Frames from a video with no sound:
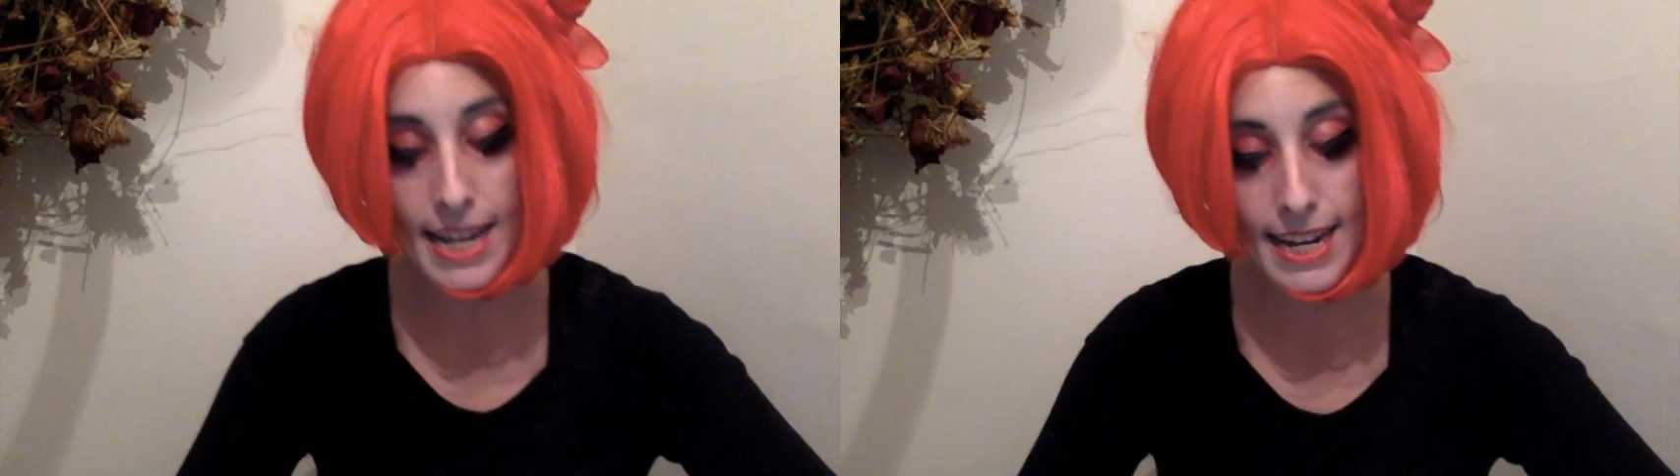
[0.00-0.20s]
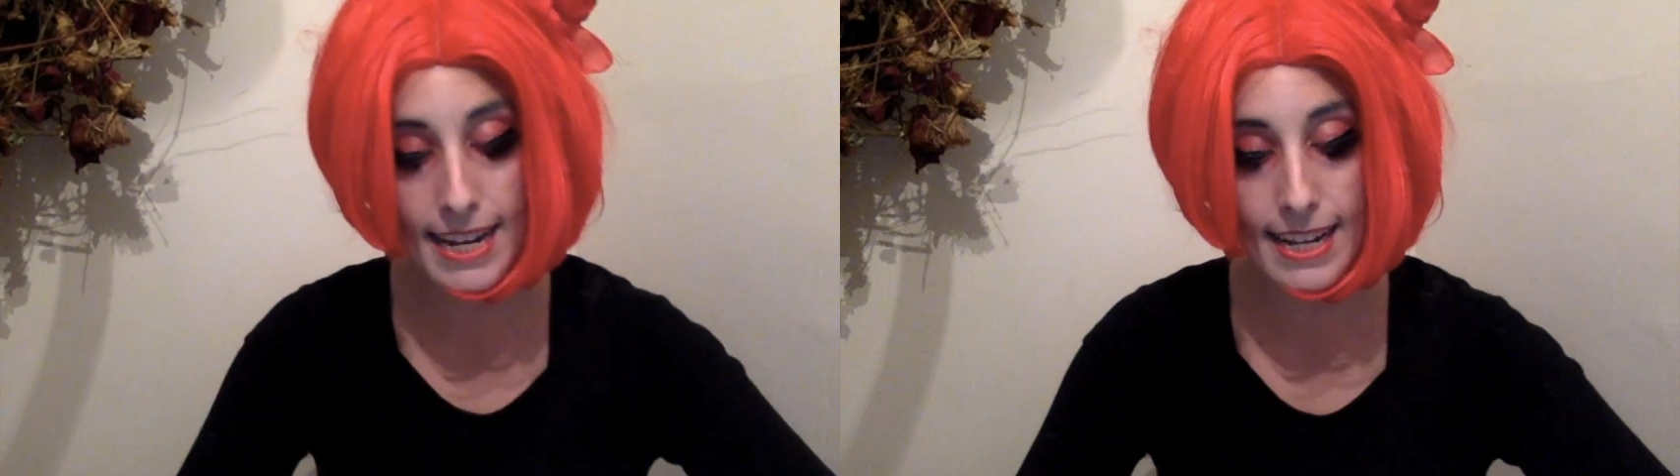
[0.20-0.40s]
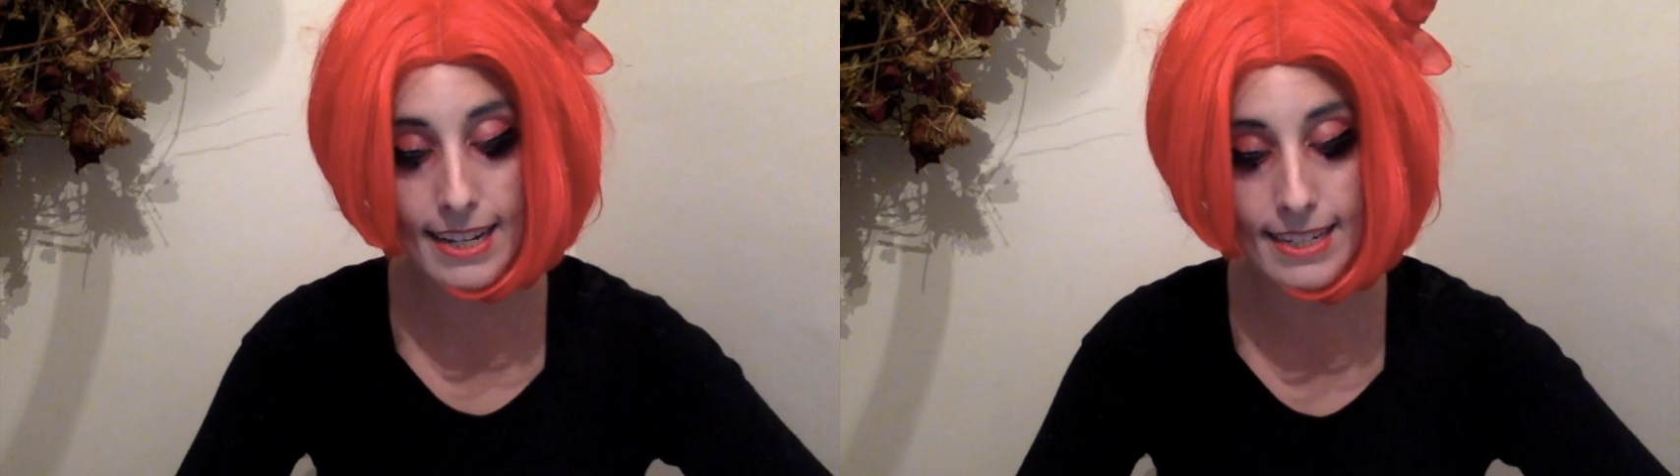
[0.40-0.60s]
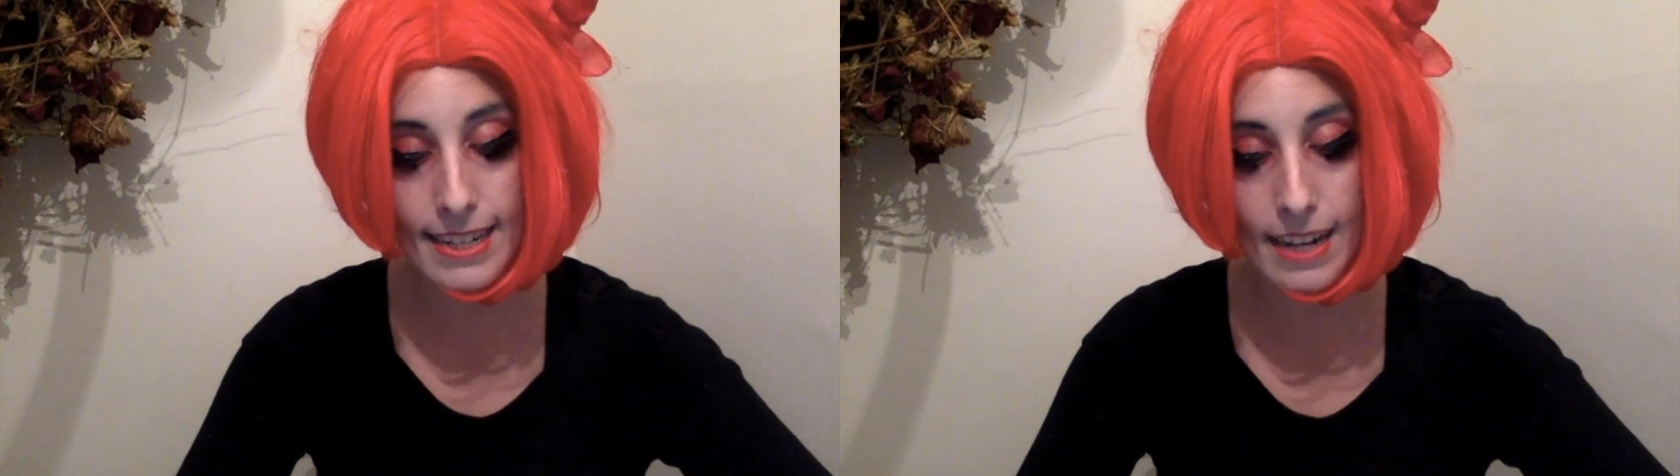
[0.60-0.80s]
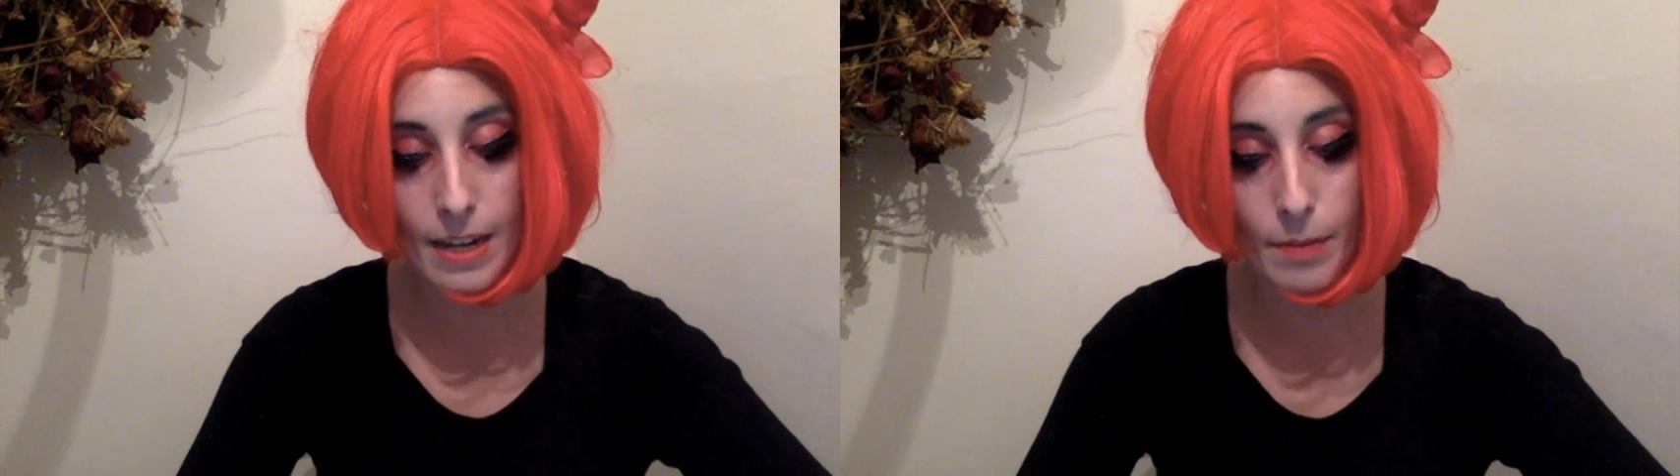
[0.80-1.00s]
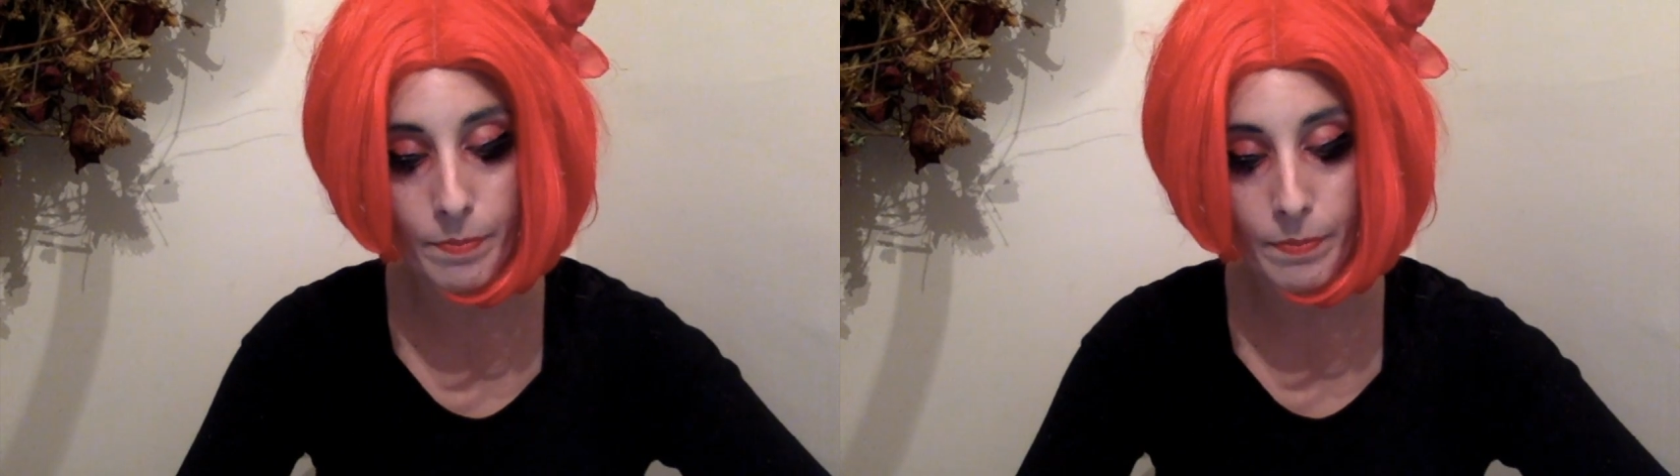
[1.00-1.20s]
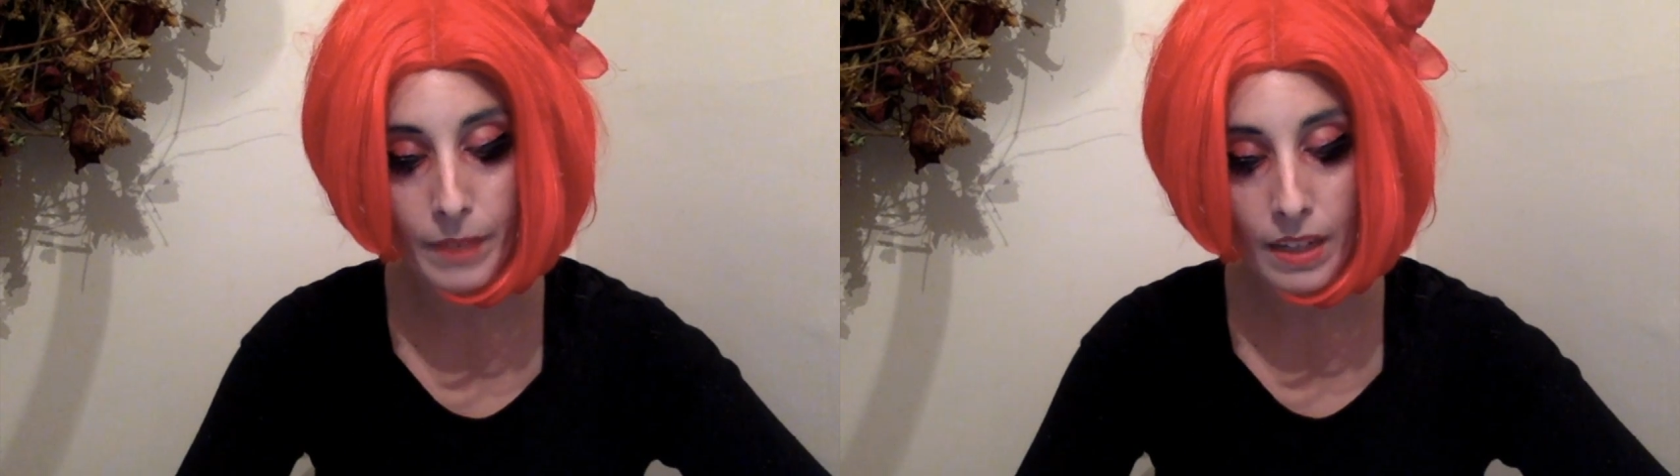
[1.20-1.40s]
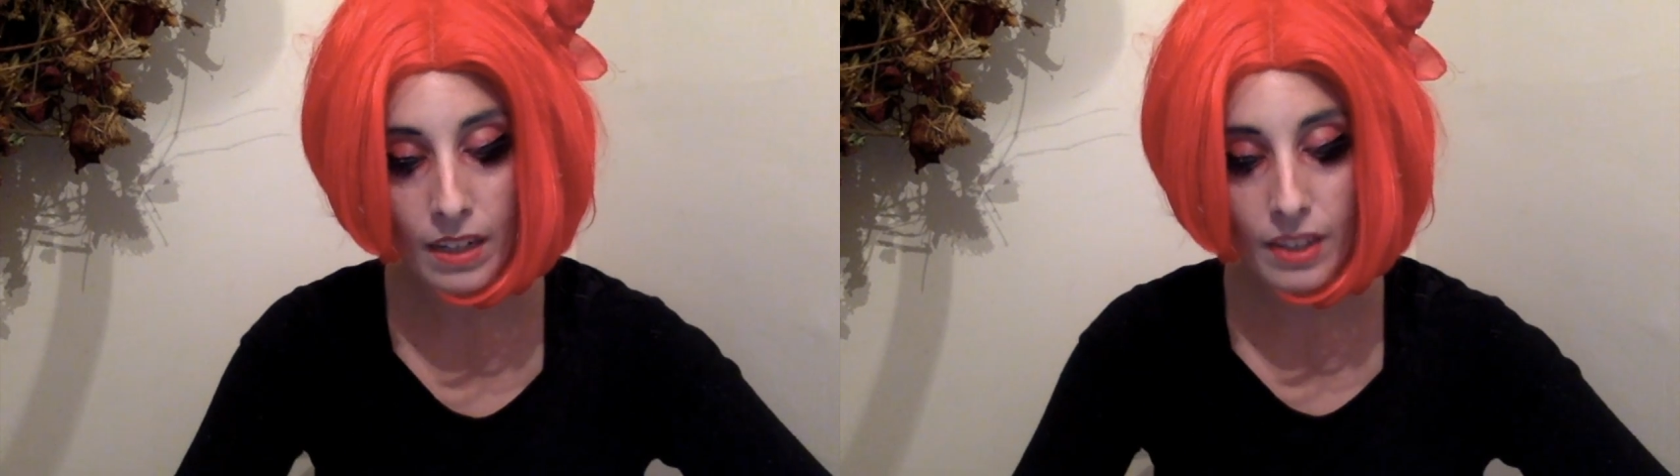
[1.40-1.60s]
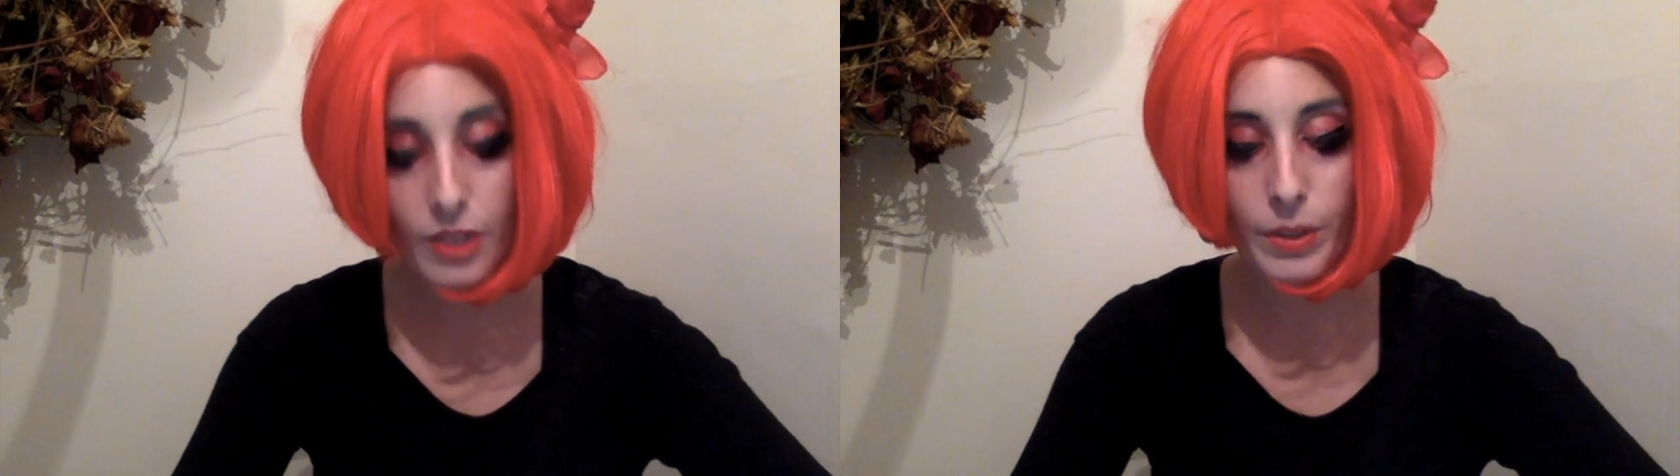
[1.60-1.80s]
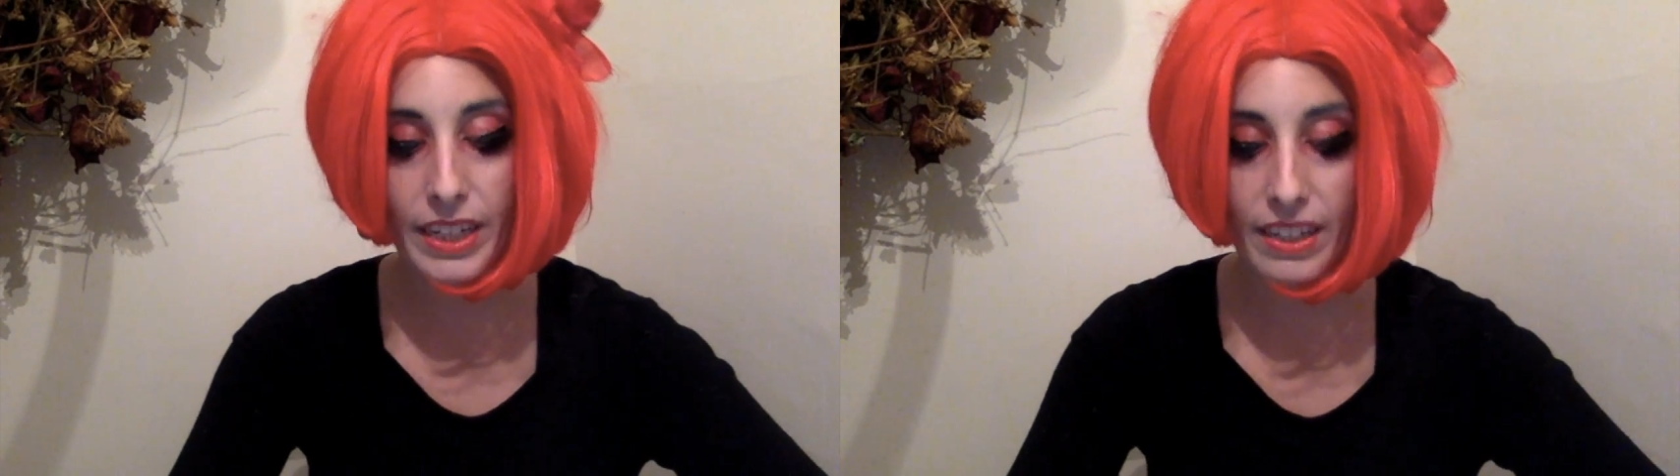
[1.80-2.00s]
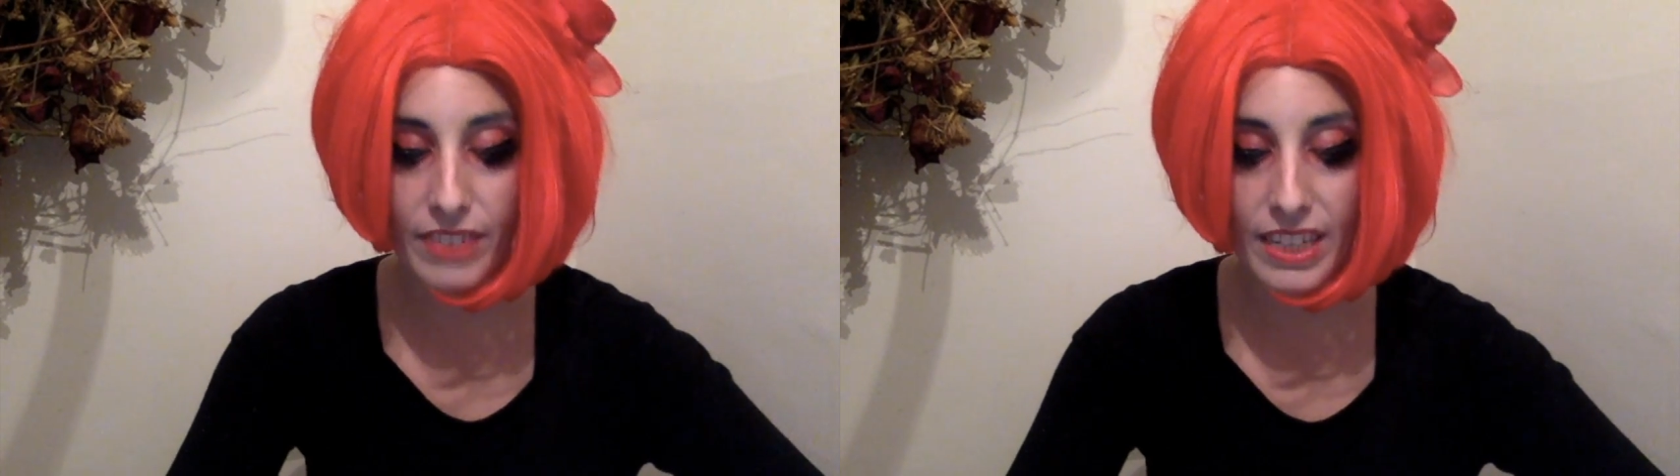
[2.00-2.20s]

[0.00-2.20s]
And, Eve